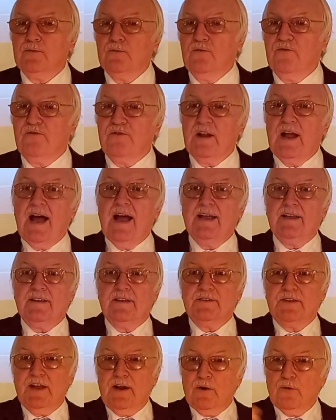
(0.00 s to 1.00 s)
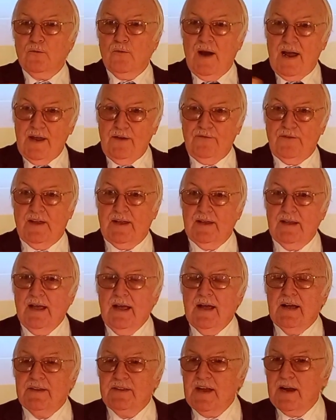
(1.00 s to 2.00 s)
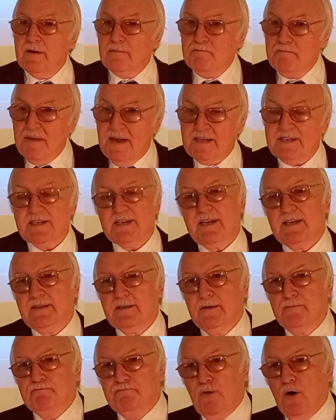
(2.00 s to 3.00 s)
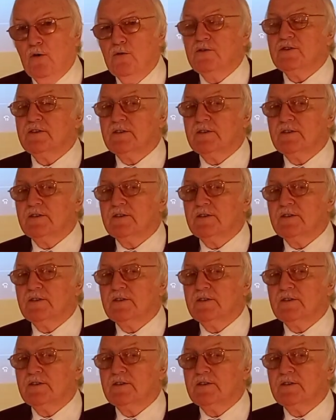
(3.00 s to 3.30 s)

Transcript: flag that they're waving, they're missing the post.